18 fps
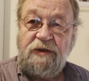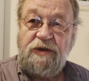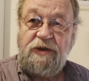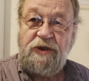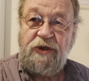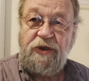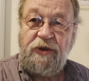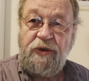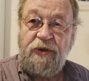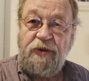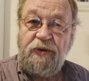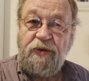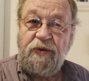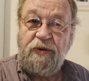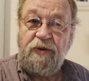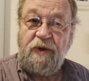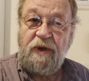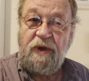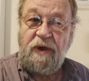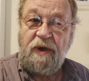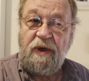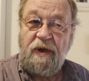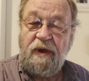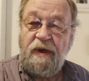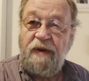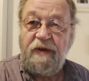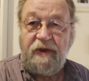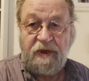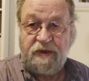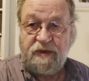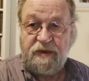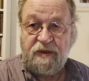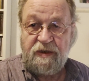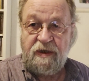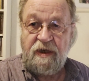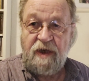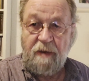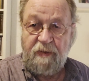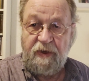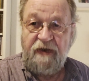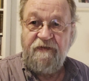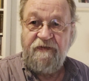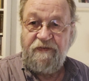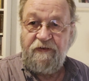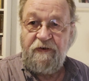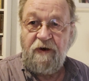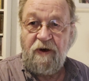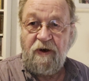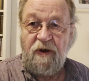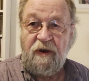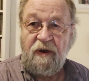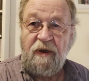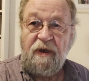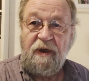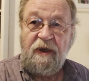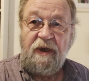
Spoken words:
to this coming fall.